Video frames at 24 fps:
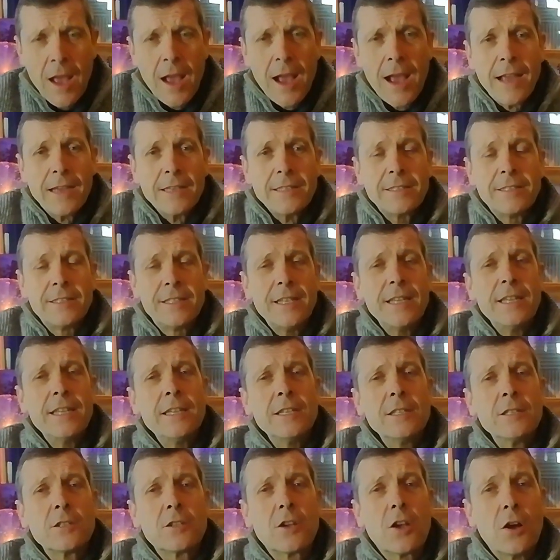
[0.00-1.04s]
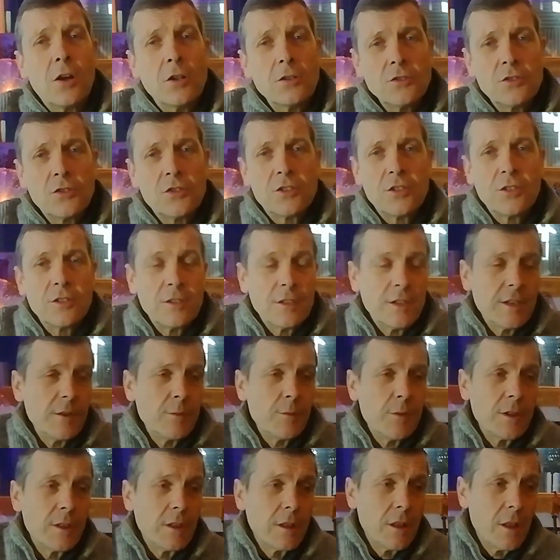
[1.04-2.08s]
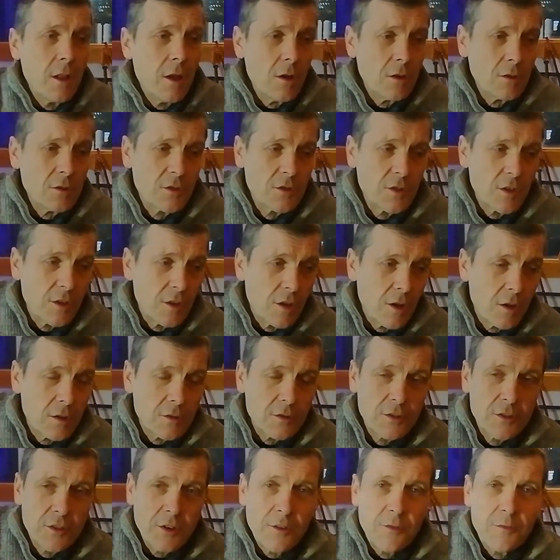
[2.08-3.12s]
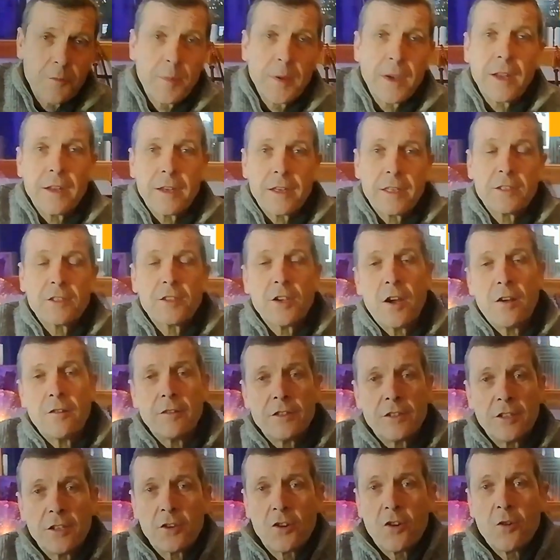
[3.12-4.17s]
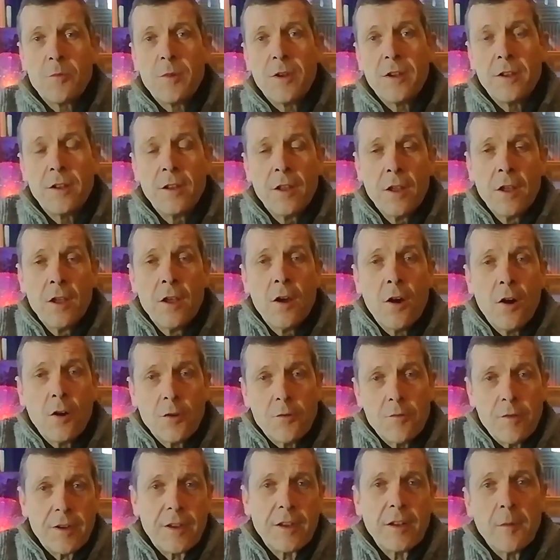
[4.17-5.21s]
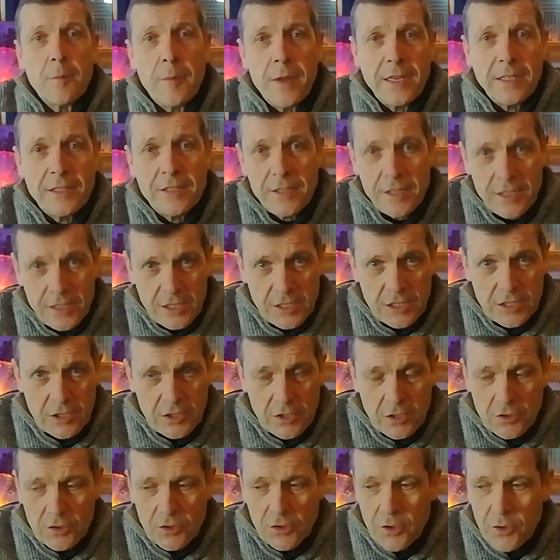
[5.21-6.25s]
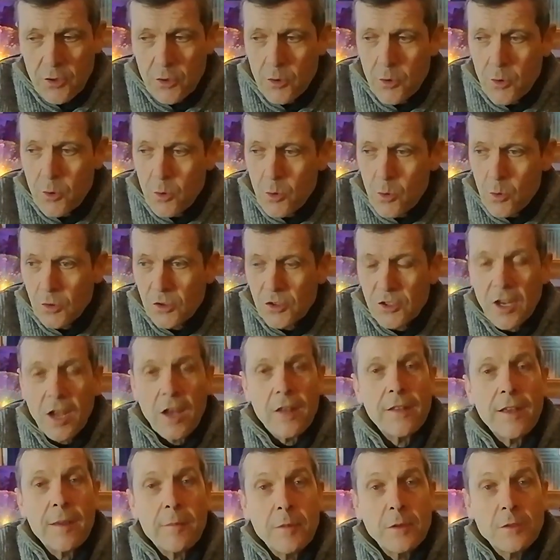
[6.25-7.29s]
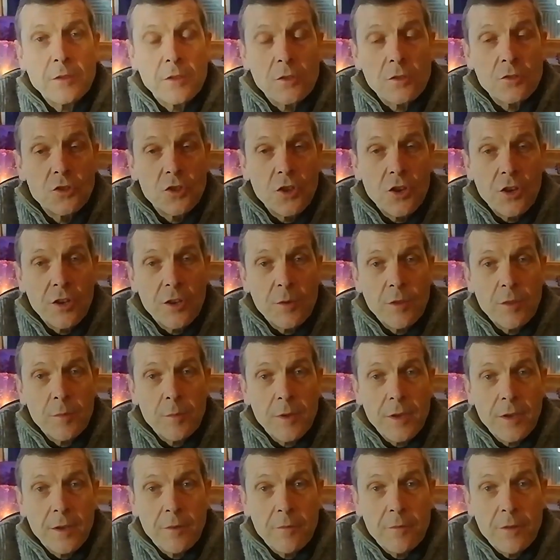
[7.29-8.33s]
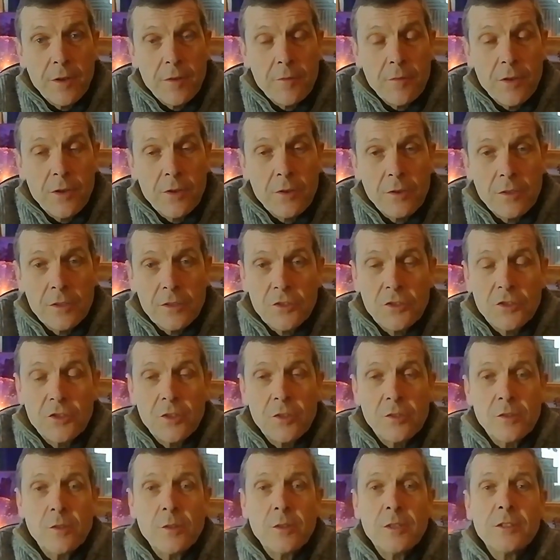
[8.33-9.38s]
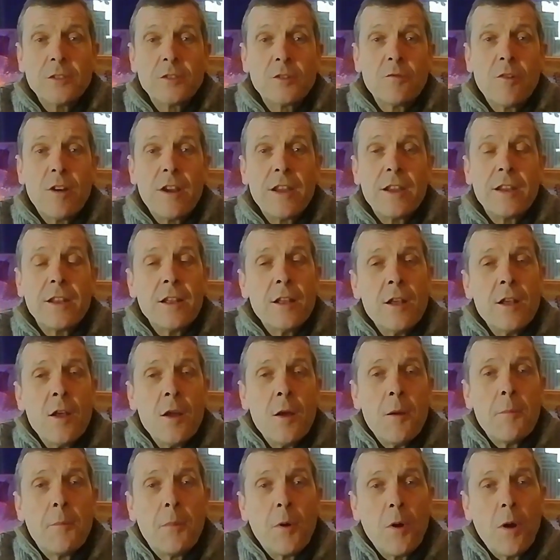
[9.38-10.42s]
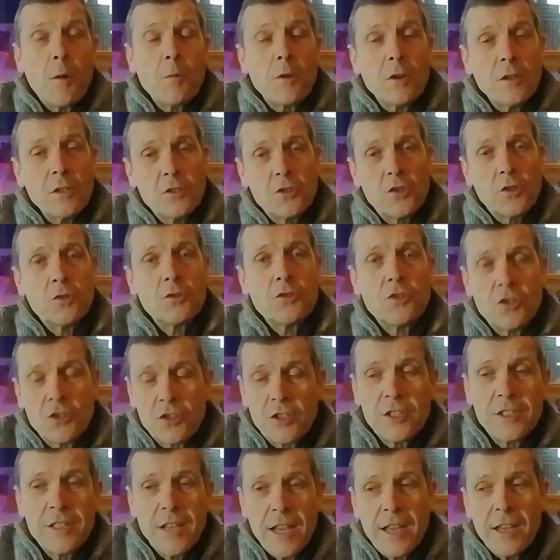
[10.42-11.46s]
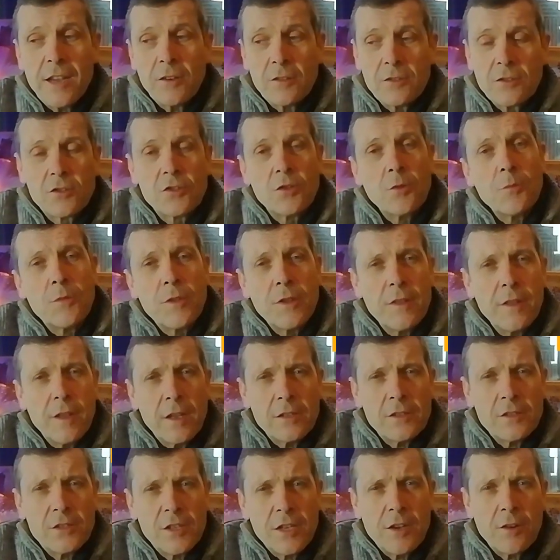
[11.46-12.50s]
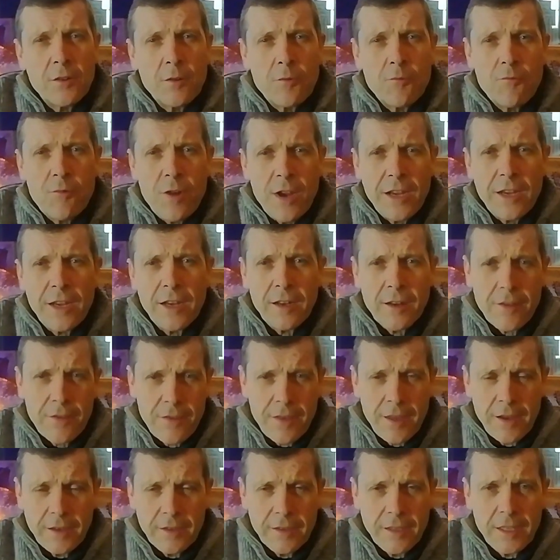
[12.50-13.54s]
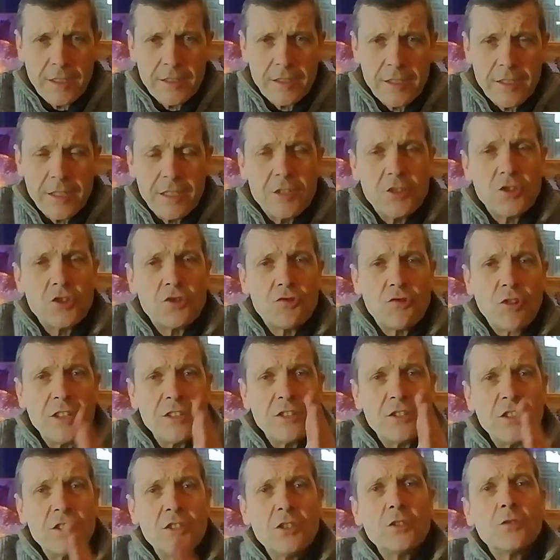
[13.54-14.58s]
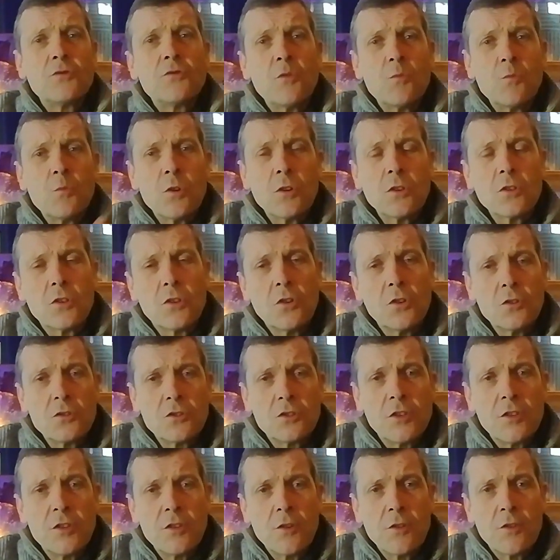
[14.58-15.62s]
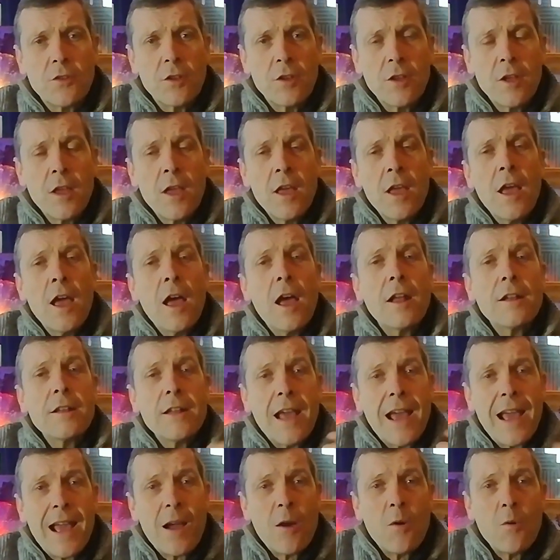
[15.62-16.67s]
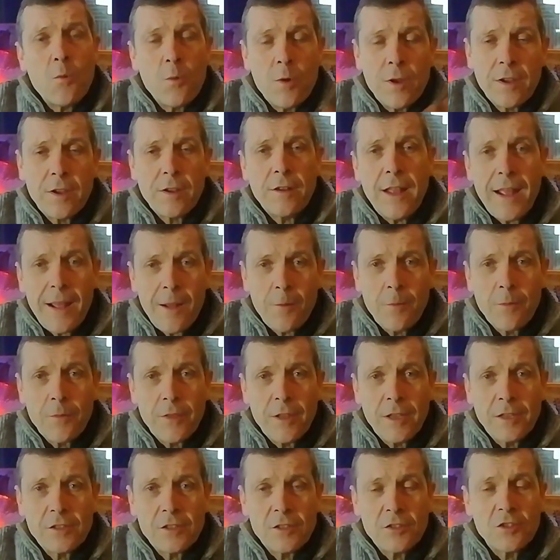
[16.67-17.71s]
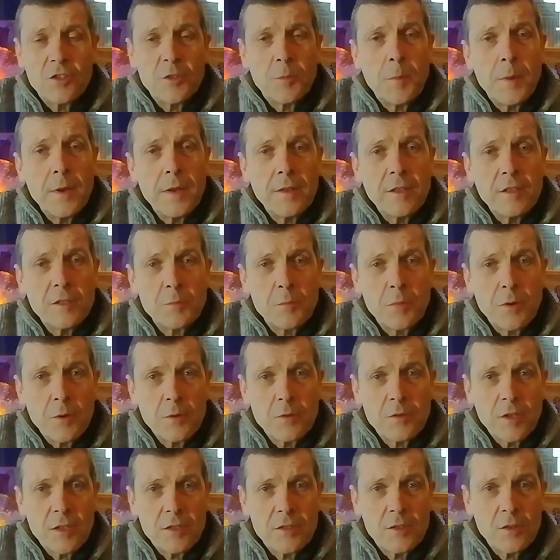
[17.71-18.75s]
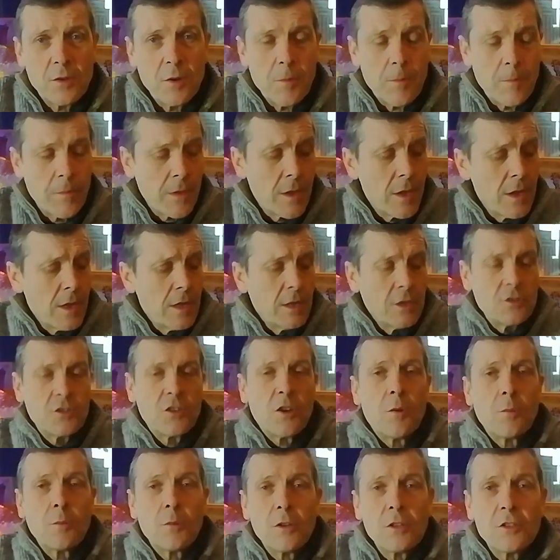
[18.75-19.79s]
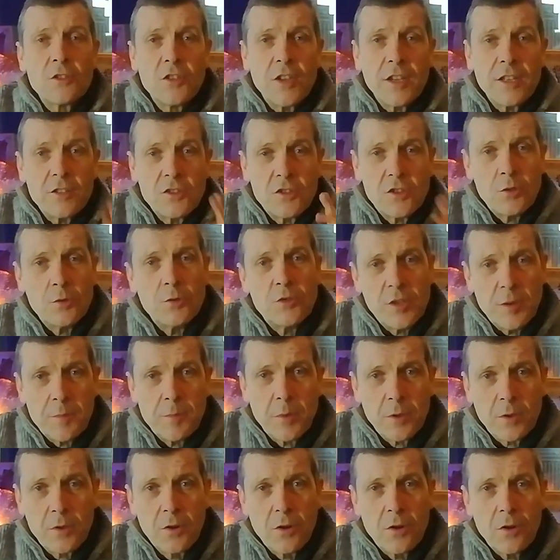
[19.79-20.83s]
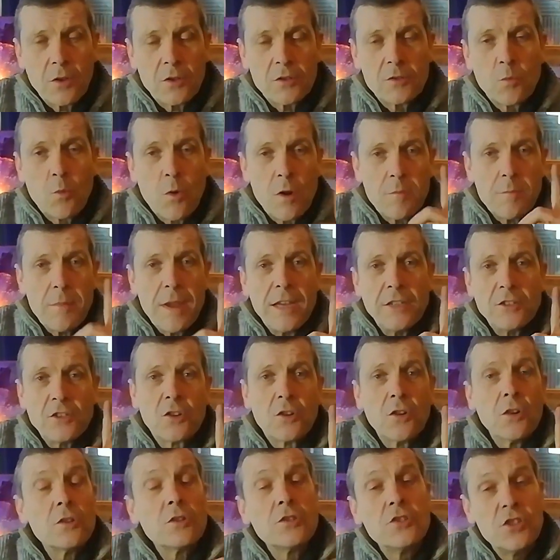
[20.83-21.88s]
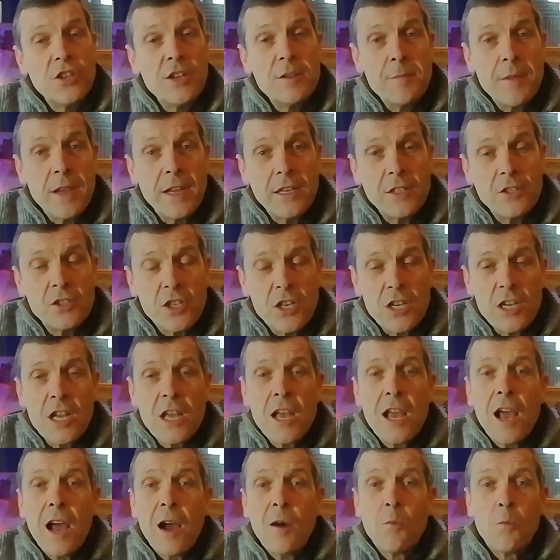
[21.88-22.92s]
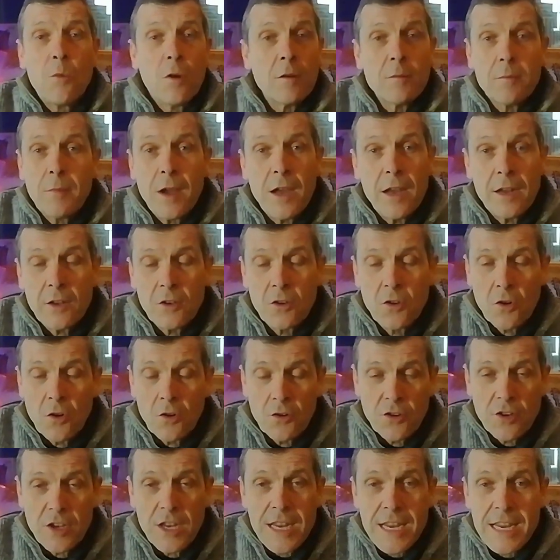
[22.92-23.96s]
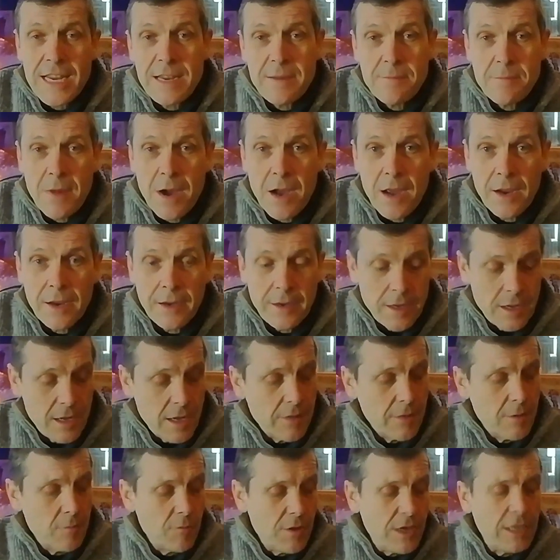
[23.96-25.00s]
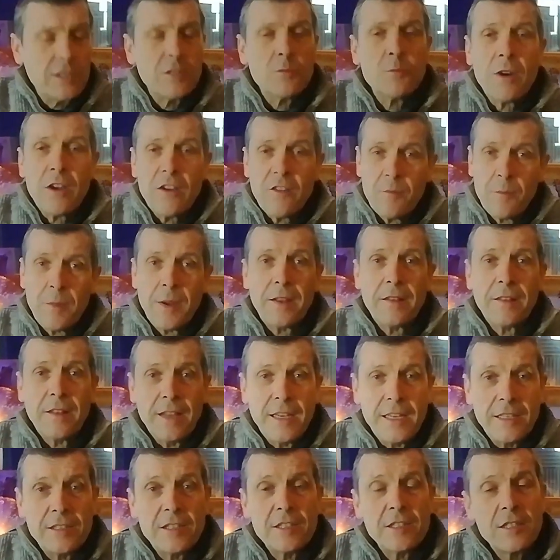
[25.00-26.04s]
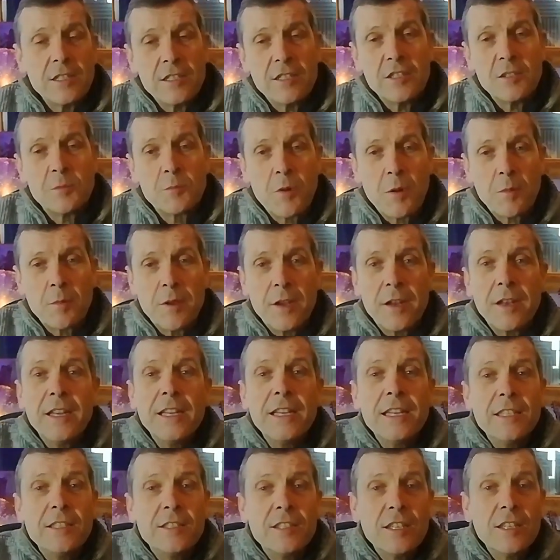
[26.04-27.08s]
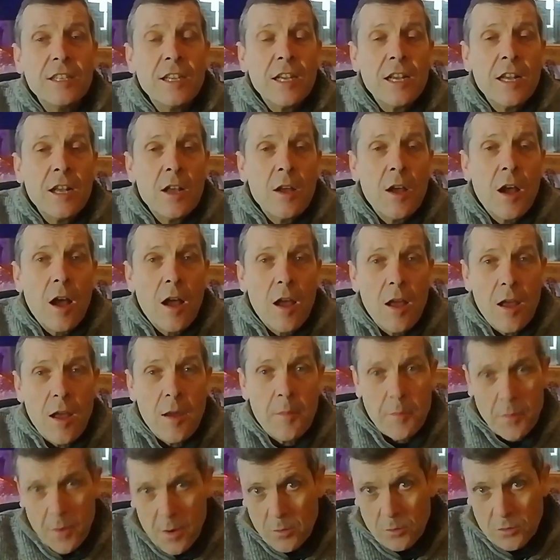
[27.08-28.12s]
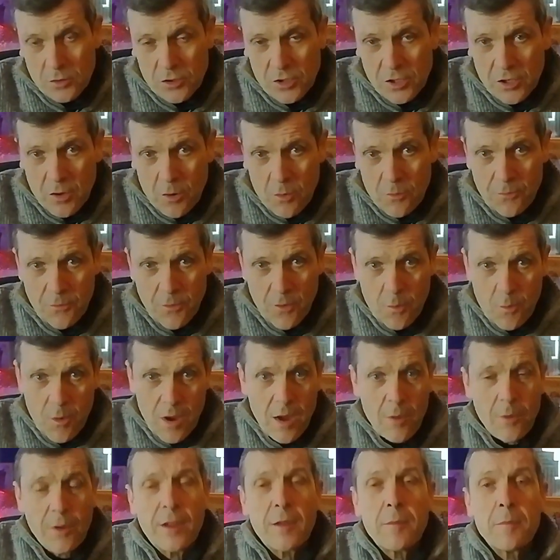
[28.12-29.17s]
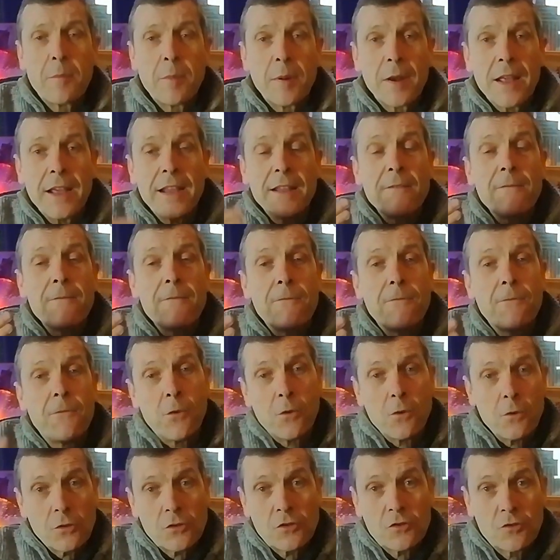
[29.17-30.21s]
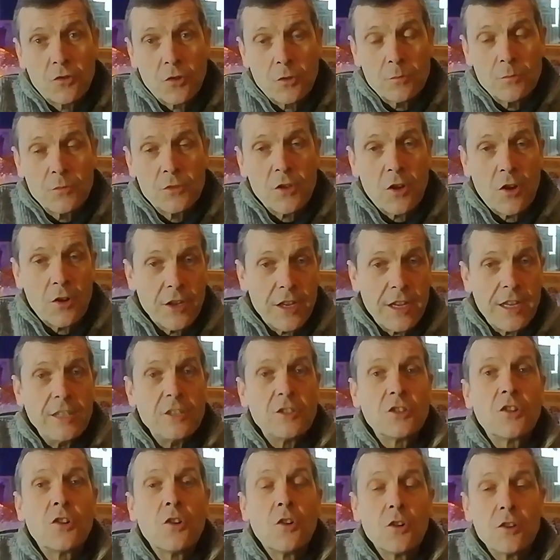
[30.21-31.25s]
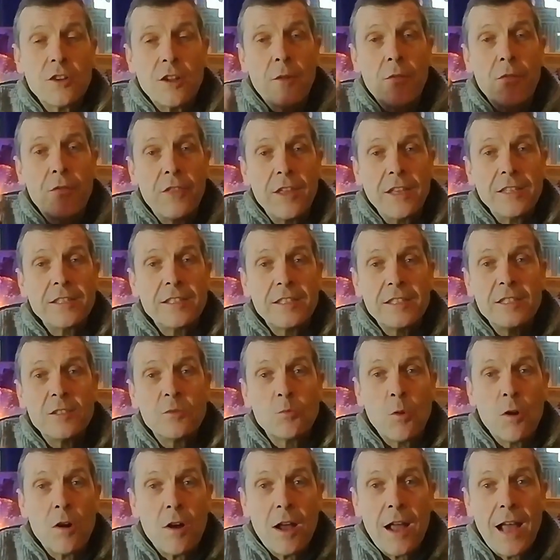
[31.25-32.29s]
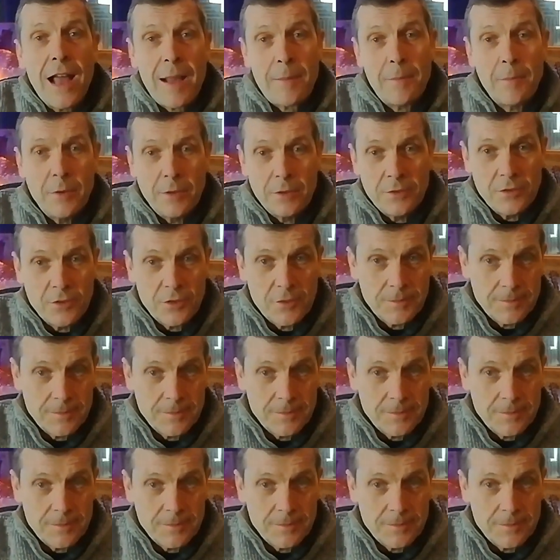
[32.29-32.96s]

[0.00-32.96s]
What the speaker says: I deal constantly with lots and lots of beginner guitarists that come in on a regular basis to start their musical journey with me in the Arena Recording Studio, and it's great. But I'm going to touch today on something that I see on a regular thing, and it's transitions from one chord to the other, and how we can help this and speed this process up. So I'm going to take two simple chords, one major chord, G major, and one minor chord, an E minor. And the reason why I've picked these is this is probably an easy approach to go for, where we can play 4 strums on each chord. Now this is what happens.